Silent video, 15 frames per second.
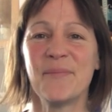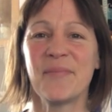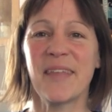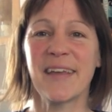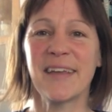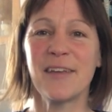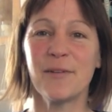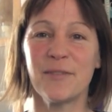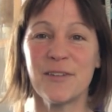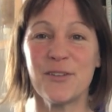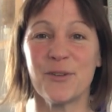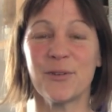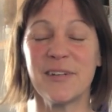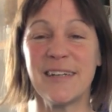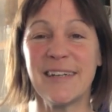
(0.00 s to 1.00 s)
Thank you for
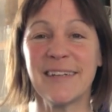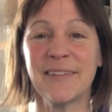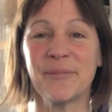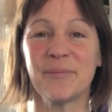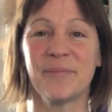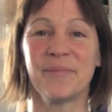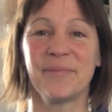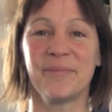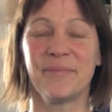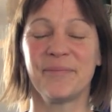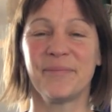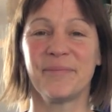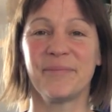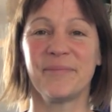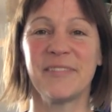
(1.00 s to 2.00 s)
joining.
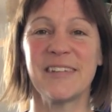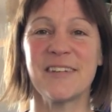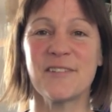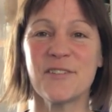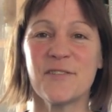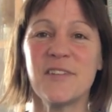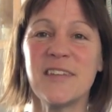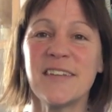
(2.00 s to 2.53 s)
For those of you